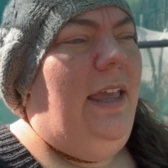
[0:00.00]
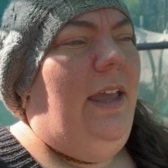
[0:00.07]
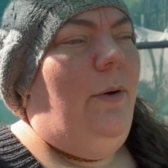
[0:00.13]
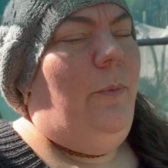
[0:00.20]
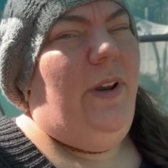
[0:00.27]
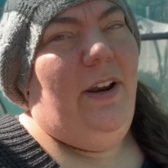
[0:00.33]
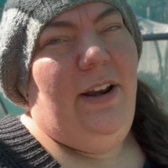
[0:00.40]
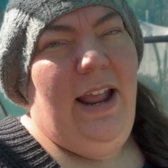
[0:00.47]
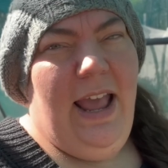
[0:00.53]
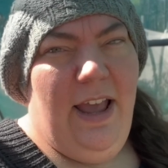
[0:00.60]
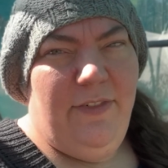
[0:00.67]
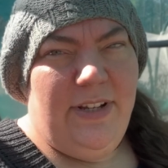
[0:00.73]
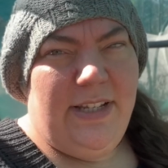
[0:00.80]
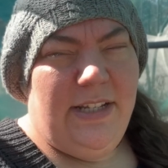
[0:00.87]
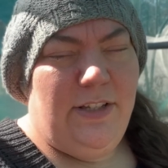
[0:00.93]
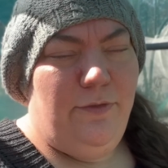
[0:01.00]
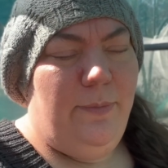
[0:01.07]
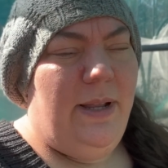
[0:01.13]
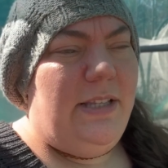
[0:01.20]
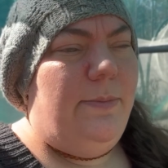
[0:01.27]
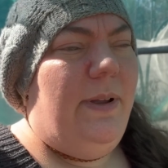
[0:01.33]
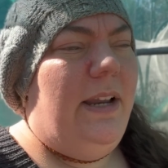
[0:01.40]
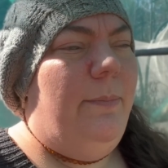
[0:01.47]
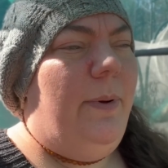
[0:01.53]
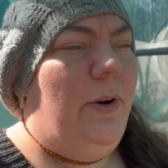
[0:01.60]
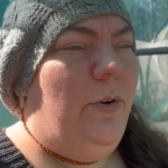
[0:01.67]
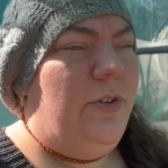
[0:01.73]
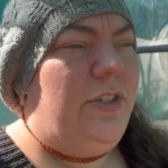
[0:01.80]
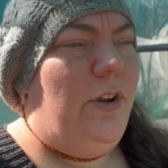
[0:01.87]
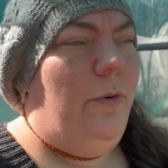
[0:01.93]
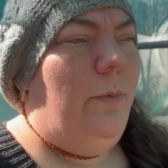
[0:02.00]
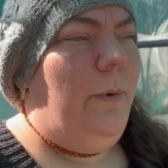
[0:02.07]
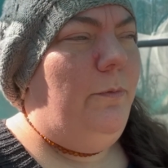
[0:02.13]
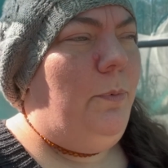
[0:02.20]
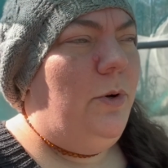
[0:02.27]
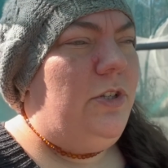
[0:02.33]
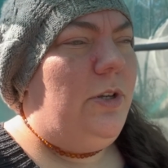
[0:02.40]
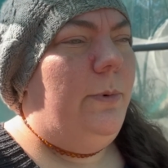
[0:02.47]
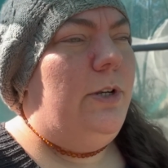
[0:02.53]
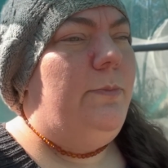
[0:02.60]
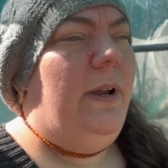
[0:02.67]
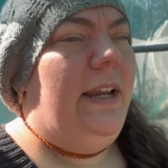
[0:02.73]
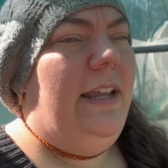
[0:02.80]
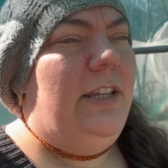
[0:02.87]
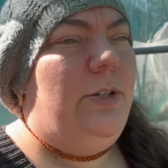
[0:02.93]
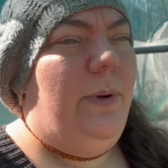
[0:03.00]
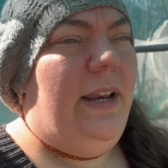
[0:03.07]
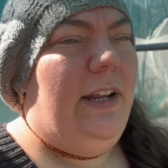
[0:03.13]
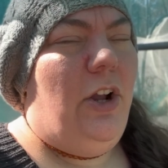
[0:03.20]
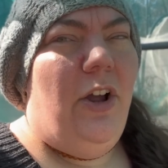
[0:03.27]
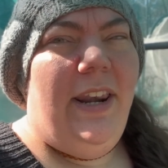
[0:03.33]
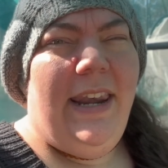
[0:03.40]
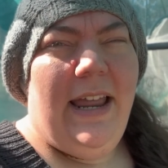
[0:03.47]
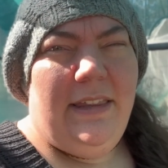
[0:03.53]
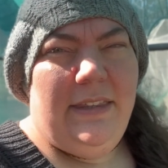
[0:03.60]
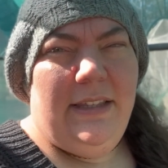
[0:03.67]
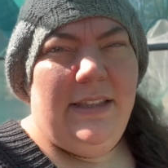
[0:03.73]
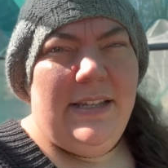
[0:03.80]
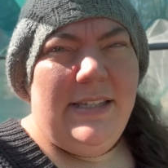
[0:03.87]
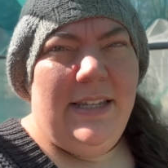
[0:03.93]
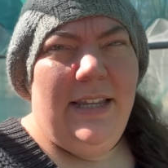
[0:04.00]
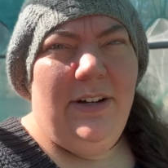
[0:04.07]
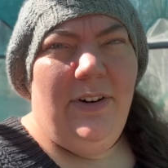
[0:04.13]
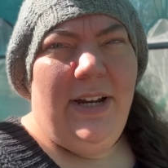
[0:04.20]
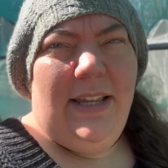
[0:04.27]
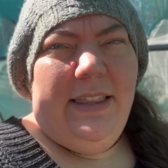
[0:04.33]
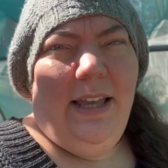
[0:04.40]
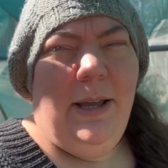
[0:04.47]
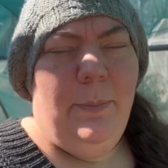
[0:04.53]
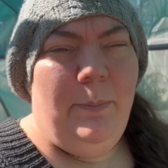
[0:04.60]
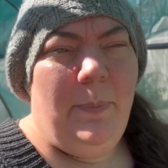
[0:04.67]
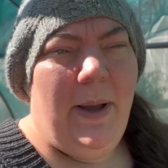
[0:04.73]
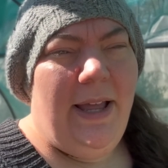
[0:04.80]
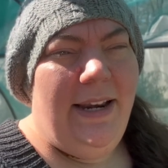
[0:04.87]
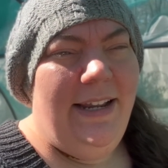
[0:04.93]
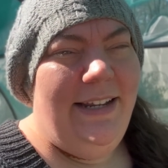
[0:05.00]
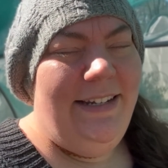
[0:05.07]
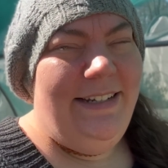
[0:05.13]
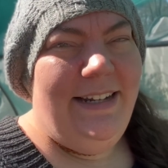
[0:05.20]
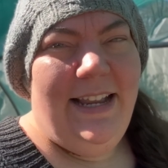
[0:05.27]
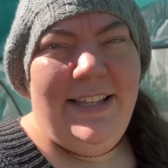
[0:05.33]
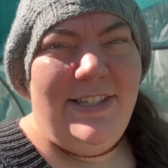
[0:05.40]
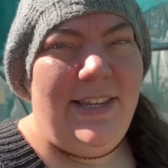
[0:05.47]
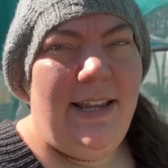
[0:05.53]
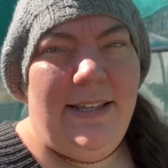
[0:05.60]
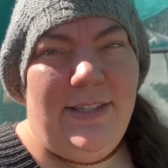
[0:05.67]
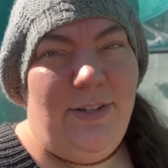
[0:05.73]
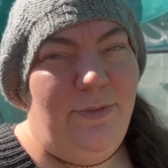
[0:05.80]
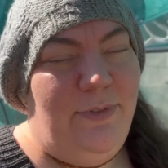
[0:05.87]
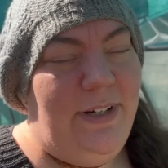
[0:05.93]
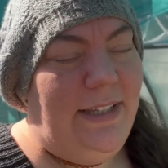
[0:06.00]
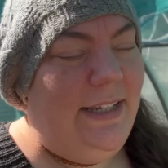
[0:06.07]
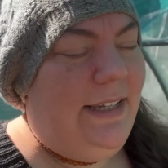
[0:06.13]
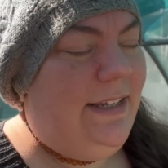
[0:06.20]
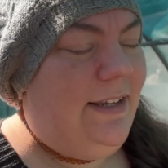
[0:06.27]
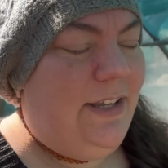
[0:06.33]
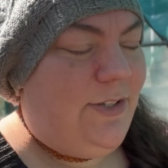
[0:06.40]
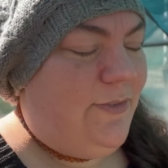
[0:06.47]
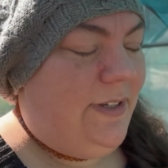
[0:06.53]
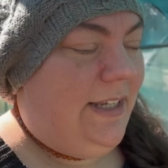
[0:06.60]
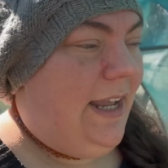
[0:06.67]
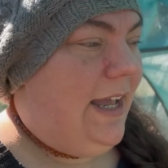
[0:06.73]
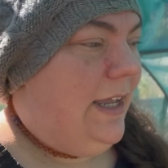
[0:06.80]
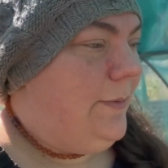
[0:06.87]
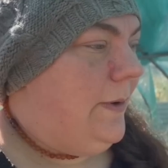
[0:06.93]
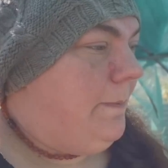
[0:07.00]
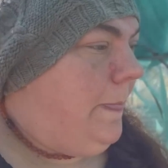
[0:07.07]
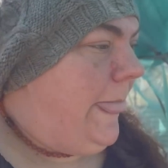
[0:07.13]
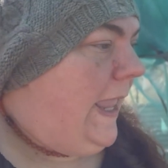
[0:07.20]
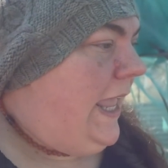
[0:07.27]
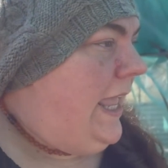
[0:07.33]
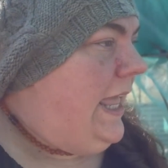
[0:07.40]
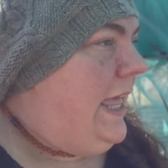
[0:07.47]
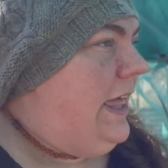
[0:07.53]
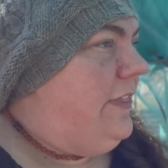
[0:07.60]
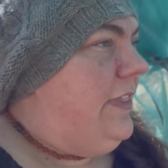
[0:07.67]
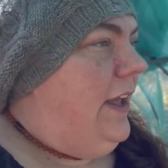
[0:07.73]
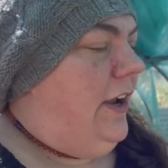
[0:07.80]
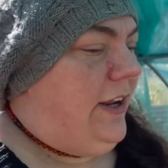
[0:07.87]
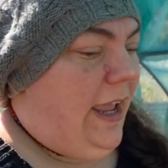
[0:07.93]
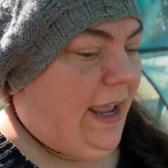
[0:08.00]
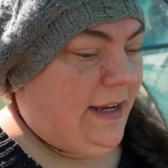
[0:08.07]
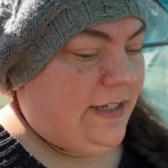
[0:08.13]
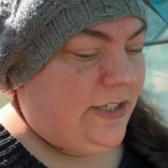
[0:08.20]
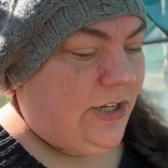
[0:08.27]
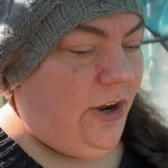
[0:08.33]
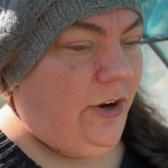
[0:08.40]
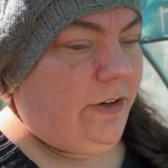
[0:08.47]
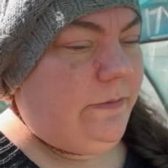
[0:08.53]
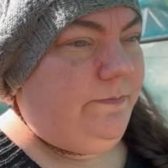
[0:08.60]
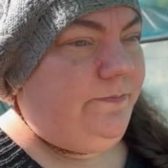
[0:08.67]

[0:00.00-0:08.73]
we don't have excessive amounts of money, but also we put so much money into it and got nothing this year either. But it's a really hard one. Okay, so